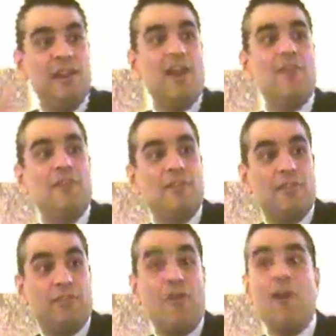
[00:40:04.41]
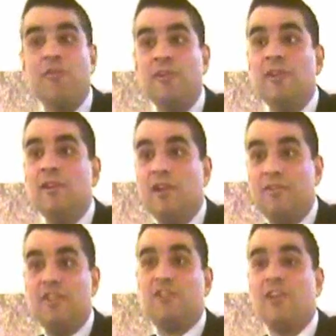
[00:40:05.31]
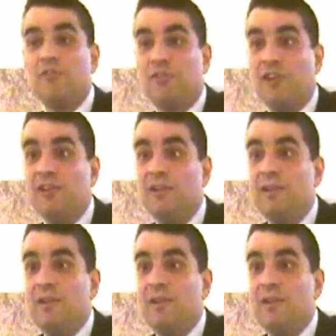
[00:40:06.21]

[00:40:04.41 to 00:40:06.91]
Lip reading: inherit the throne of this country,